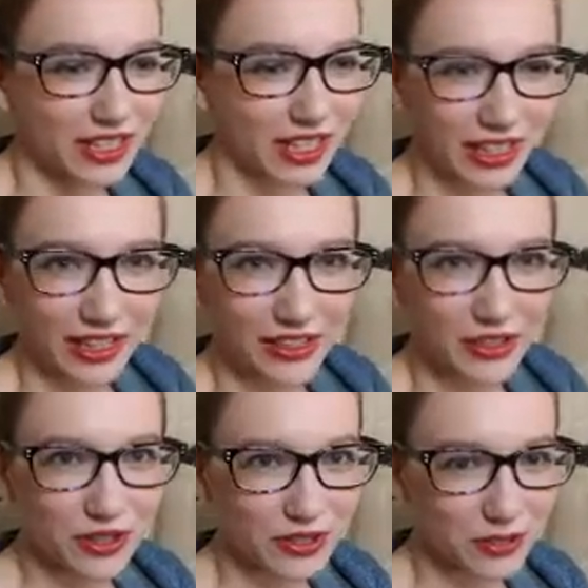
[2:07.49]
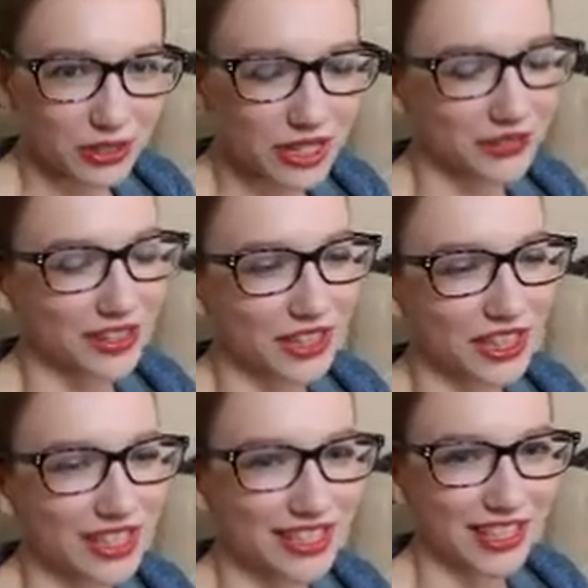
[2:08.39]
And there's also so many different
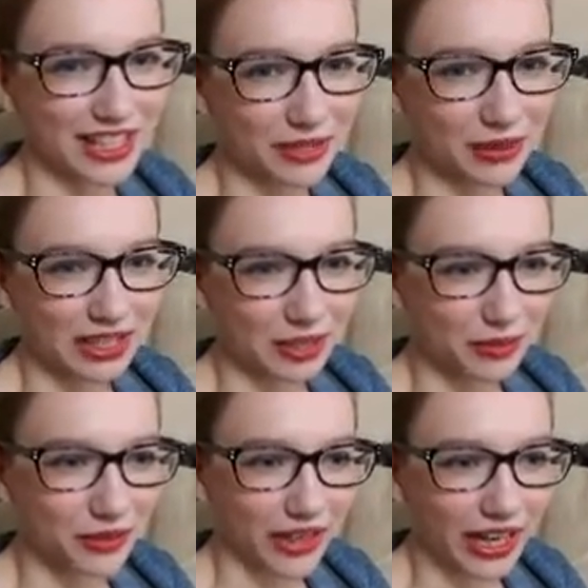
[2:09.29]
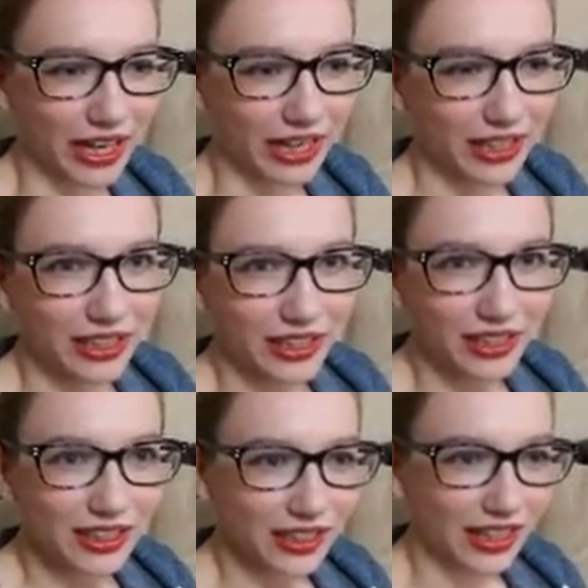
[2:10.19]
things that like make them great
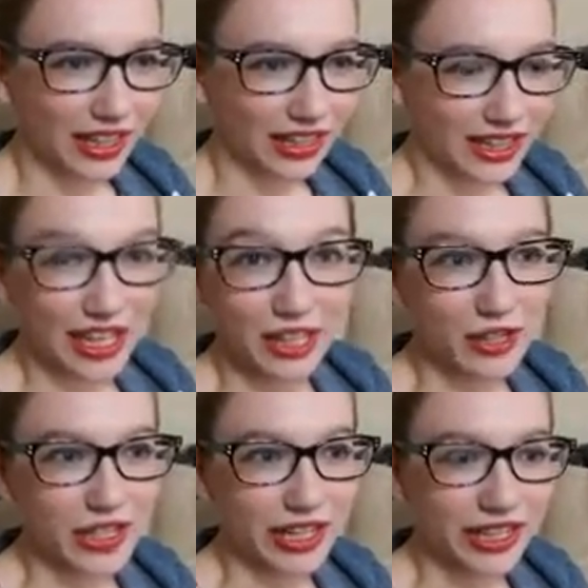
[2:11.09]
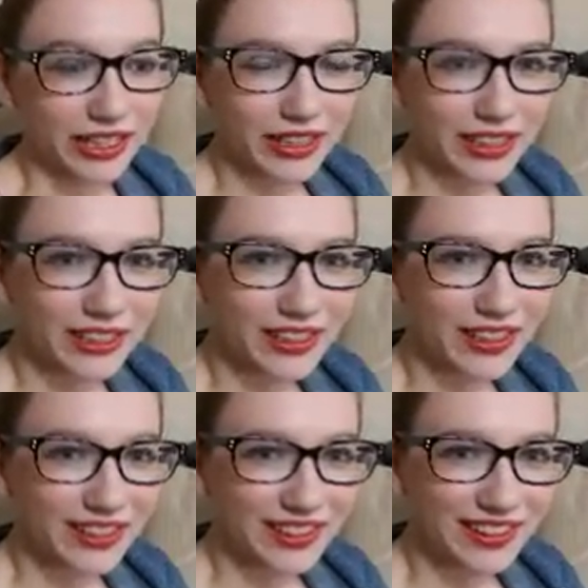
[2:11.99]
and Your energetic. Your opinion is Grand Old
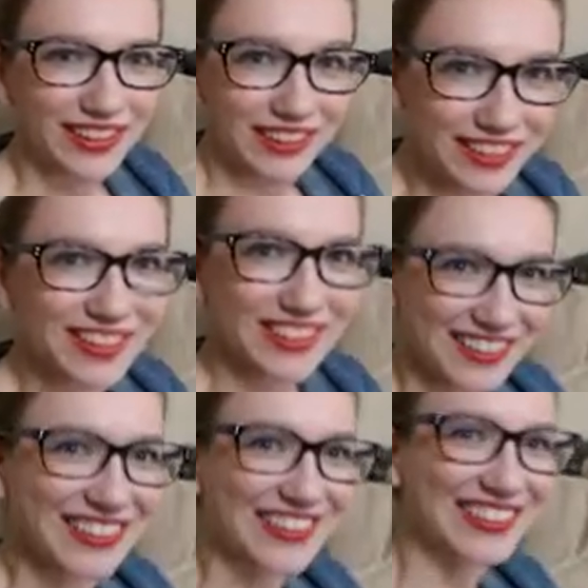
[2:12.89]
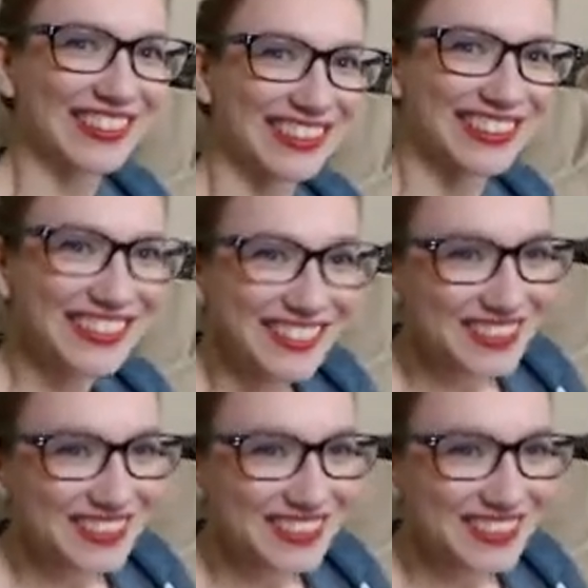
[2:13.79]
Ivy. You are nothing but Grand Old Ivy.